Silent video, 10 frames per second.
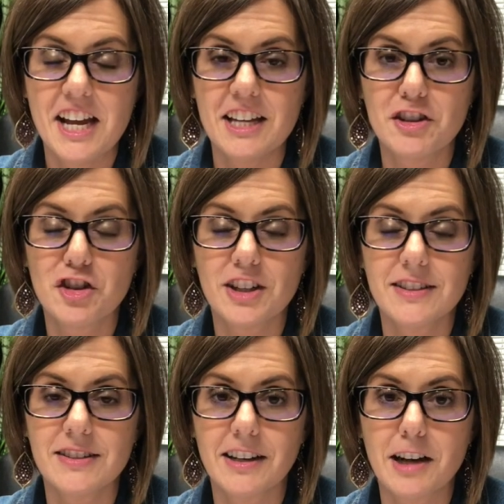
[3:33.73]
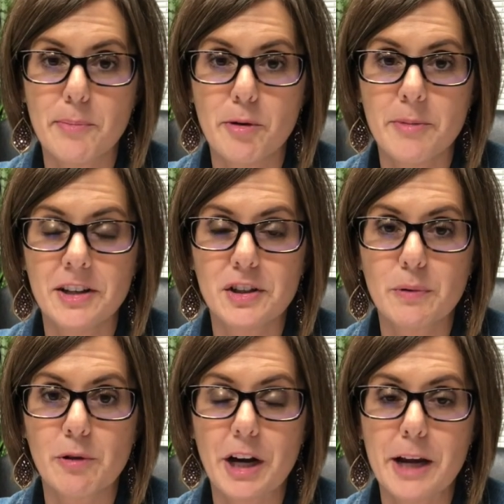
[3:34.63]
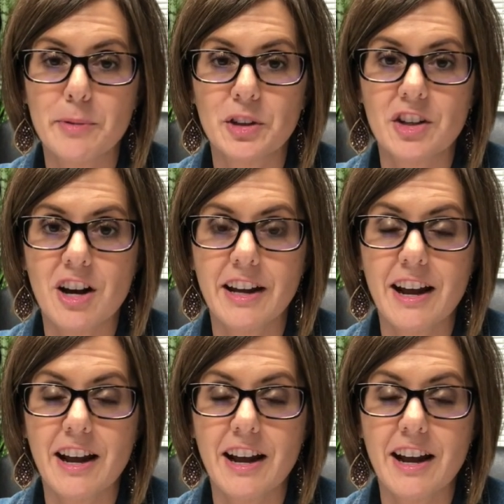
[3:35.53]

in just a couple months, we were able to knock